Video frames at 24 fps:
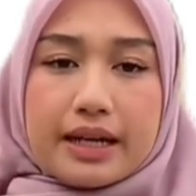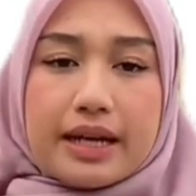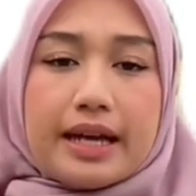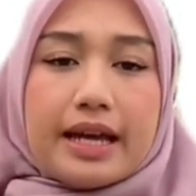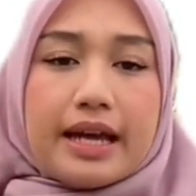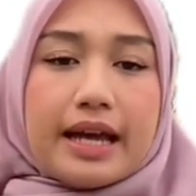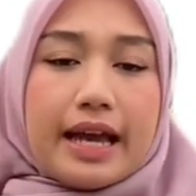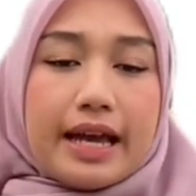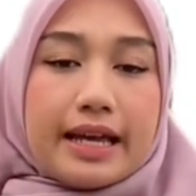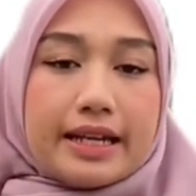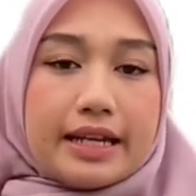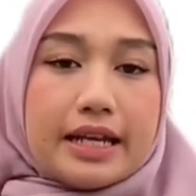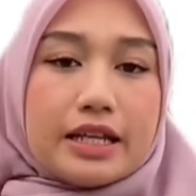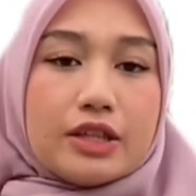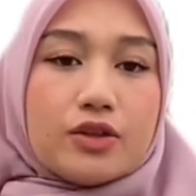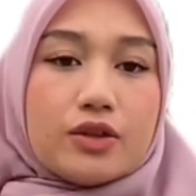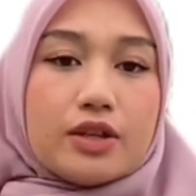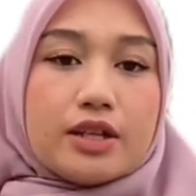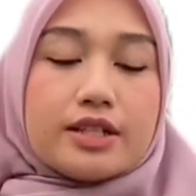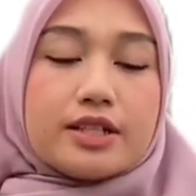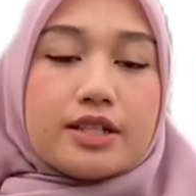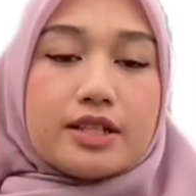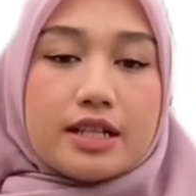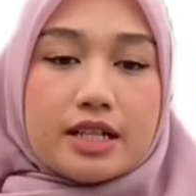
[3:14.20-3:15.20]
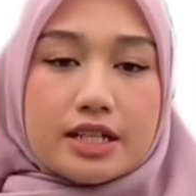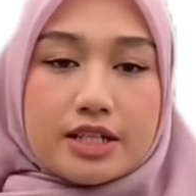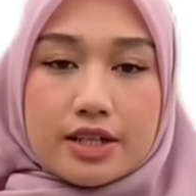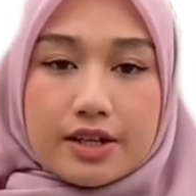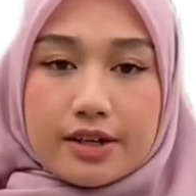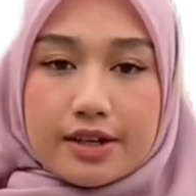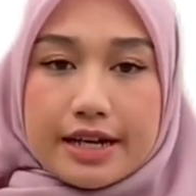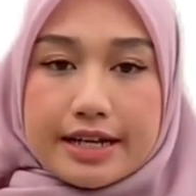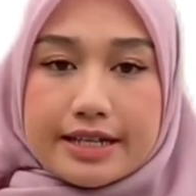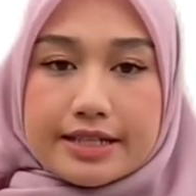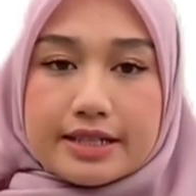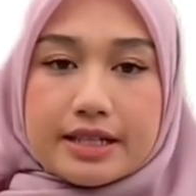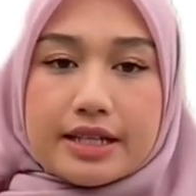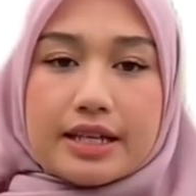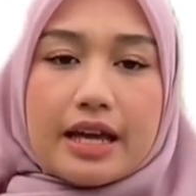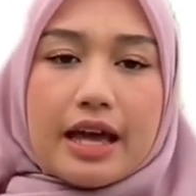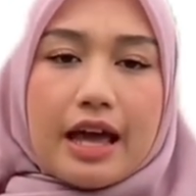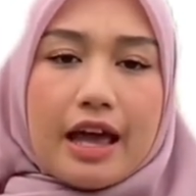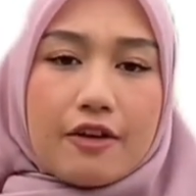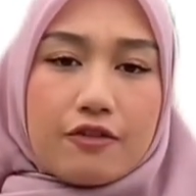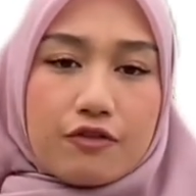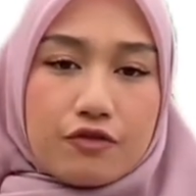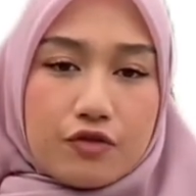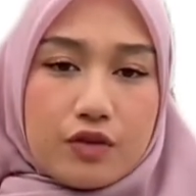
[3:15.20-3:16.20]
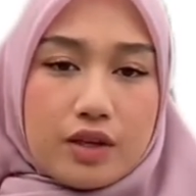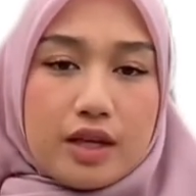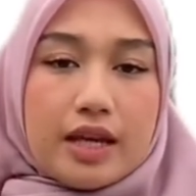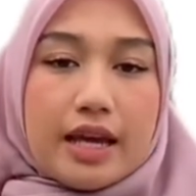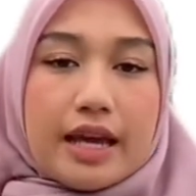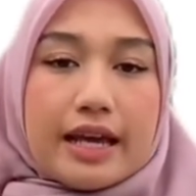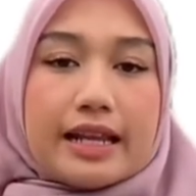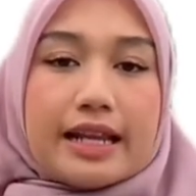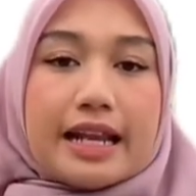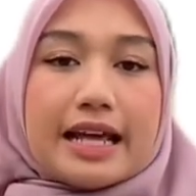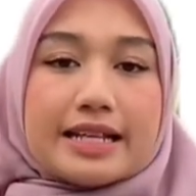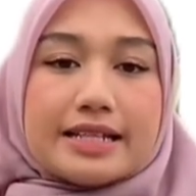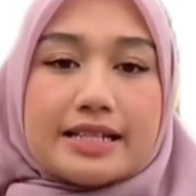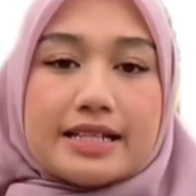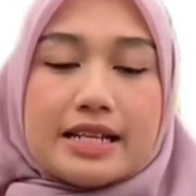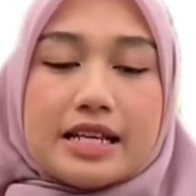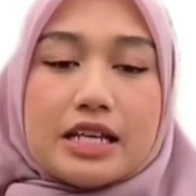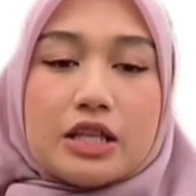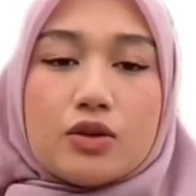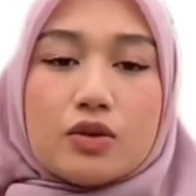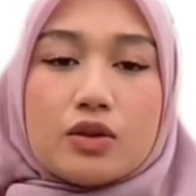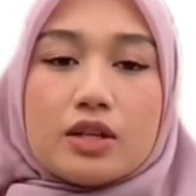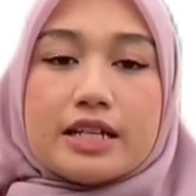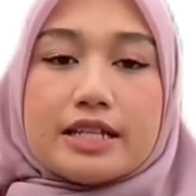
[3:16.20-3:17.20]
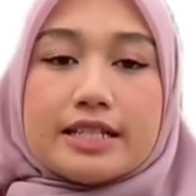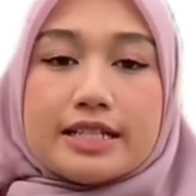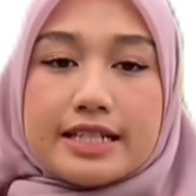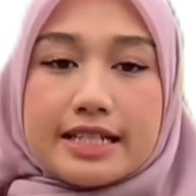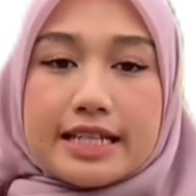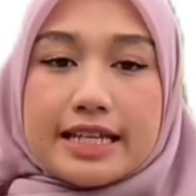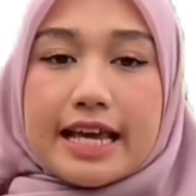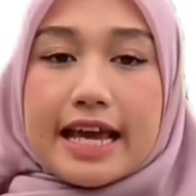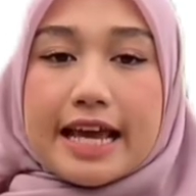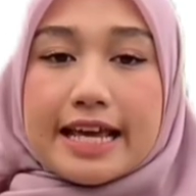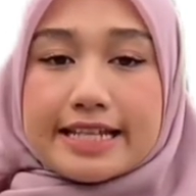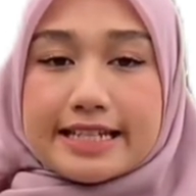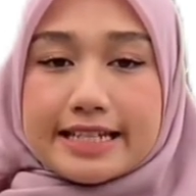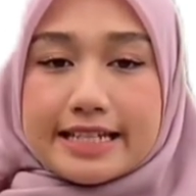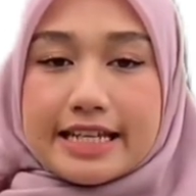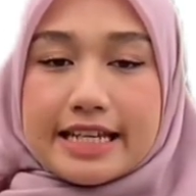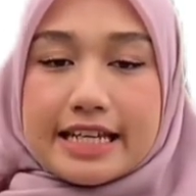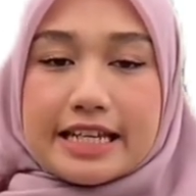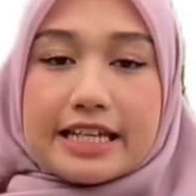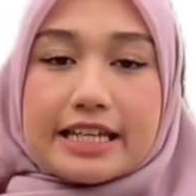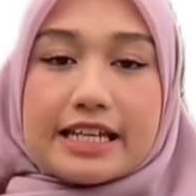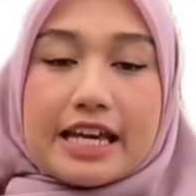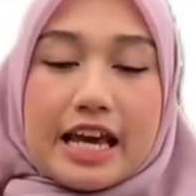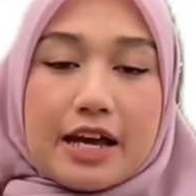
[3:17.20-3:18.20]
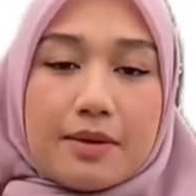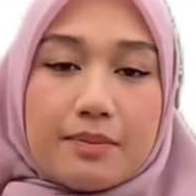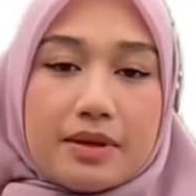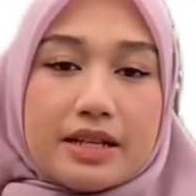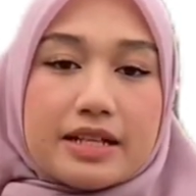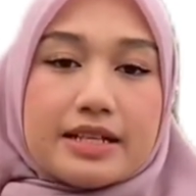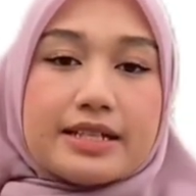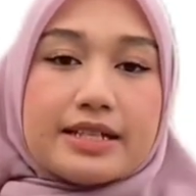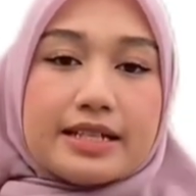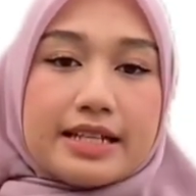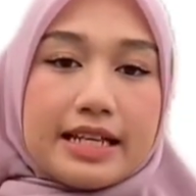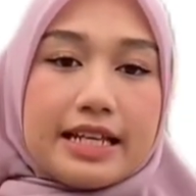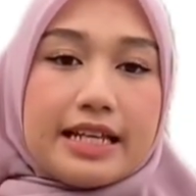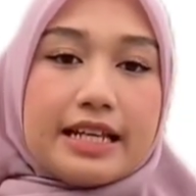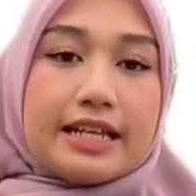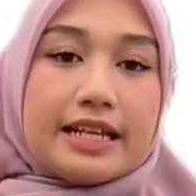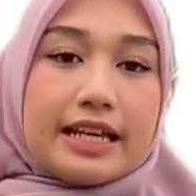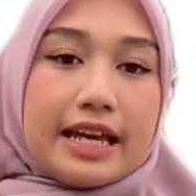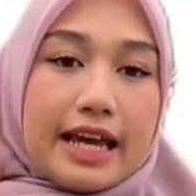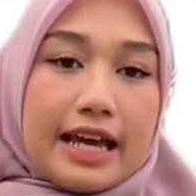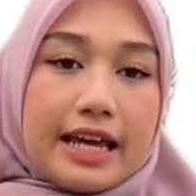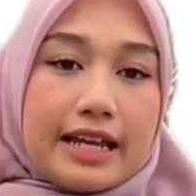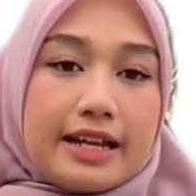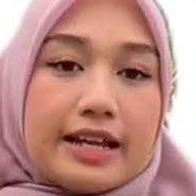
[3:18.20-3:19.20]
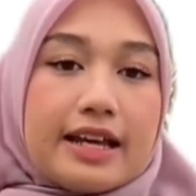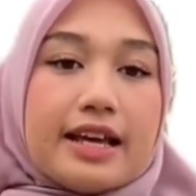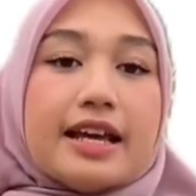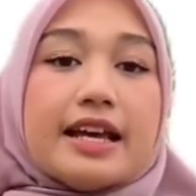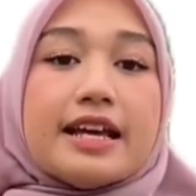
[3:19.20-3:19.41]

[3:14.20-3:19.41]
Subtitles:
and then to the surge arrestor FB, and lastly to the CSE, cable sealing end.